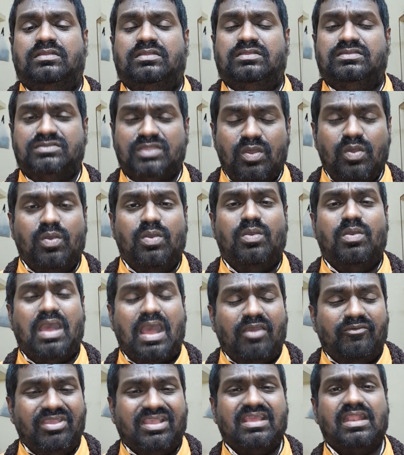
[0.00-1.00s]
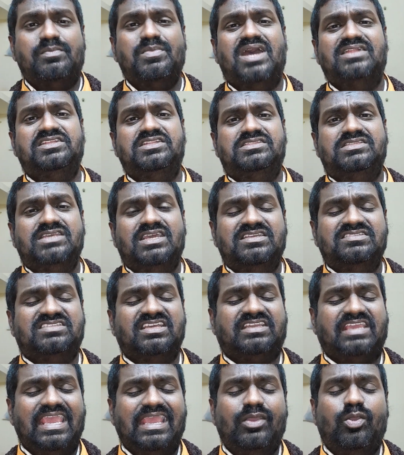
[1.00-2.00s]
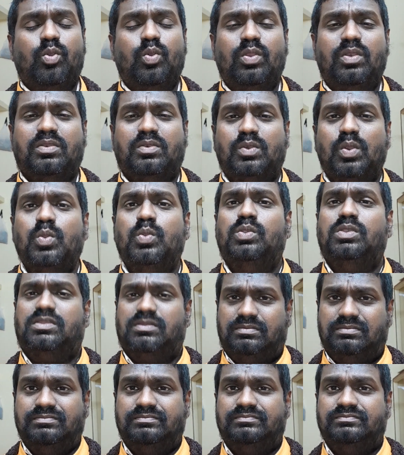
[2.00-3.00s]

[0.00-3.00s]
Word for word: So Vikramaditya is the king who ruled